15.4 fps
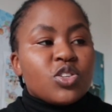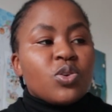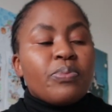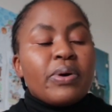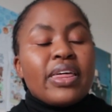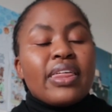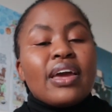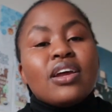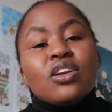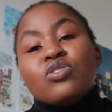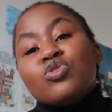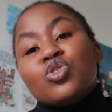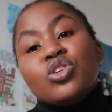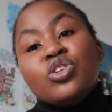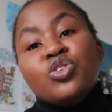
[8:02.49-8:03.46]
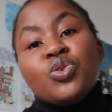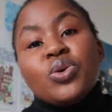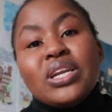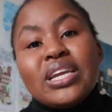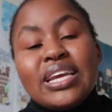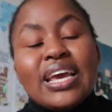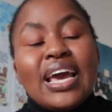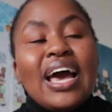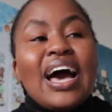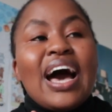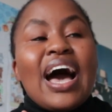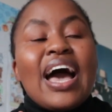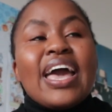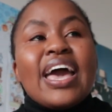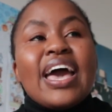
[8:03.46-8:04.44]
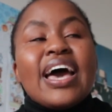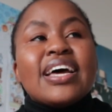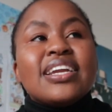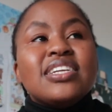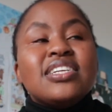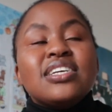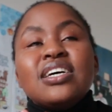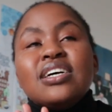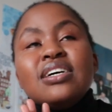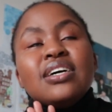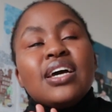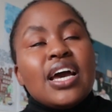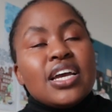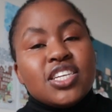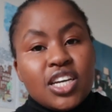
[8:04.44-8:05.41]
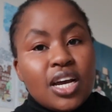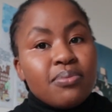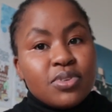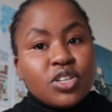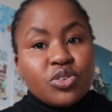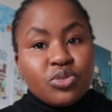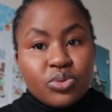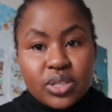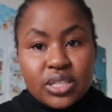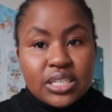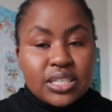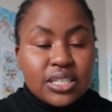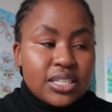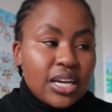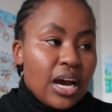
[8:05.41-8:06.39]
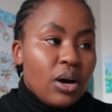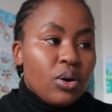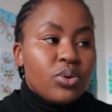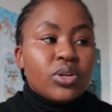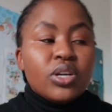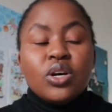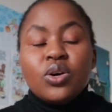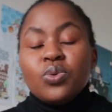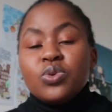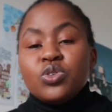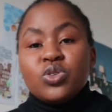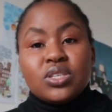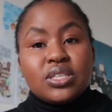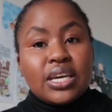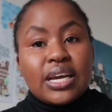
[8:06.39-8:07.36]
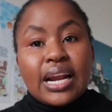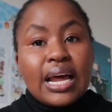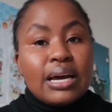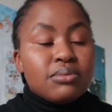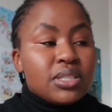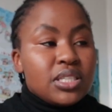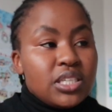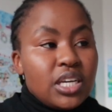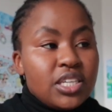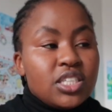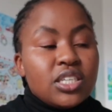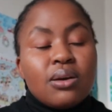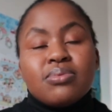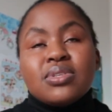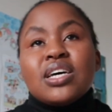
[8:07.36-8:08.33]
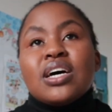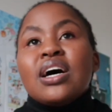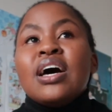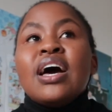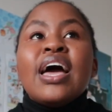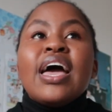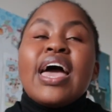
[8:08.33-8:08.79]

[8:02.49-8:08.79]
So by the end of twenty twenty, I had a chapter written down, which was the climate change chapter.